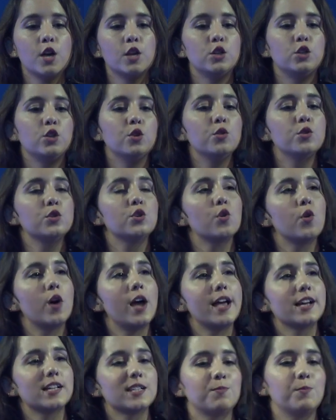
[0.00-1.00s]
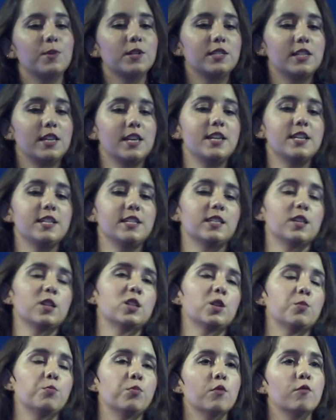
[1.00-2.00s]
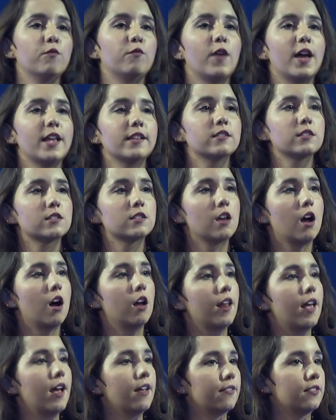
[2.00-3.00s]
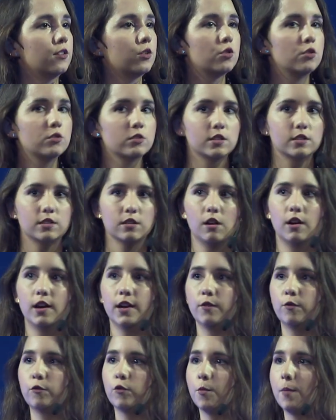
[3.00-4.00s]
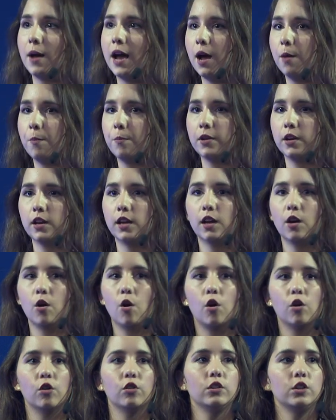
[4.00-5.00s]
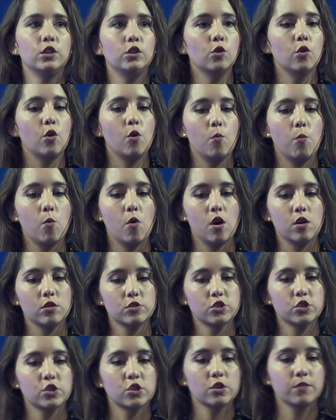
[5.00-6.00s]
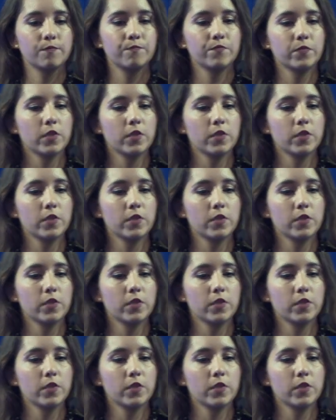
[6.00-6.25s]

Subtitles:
use your expertise to prevent unethical design from happening on your watch.